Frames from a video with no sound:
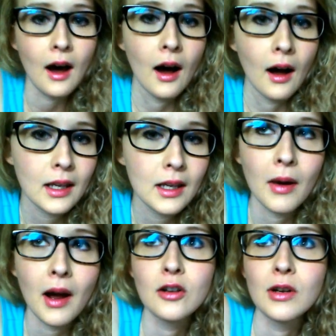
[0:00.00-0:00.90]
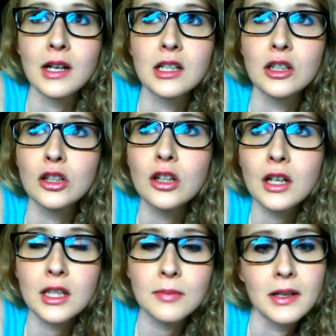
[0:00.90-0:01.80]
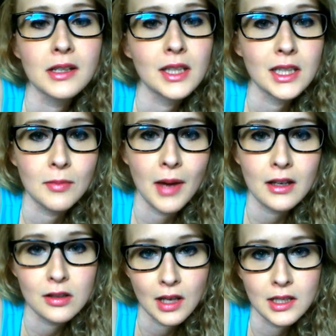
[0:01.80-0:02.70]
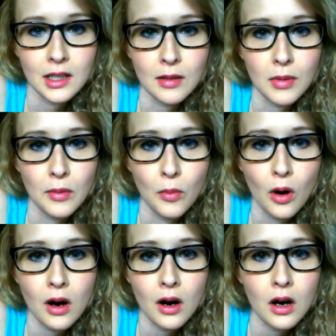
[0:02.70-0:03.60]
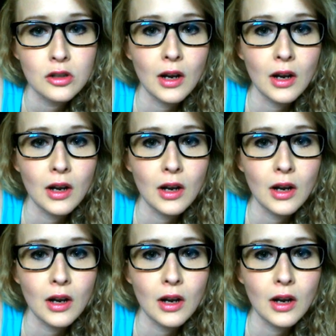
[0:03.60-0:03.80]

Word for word: uh, keep my hydration good, especially since I'm exercising a bit more,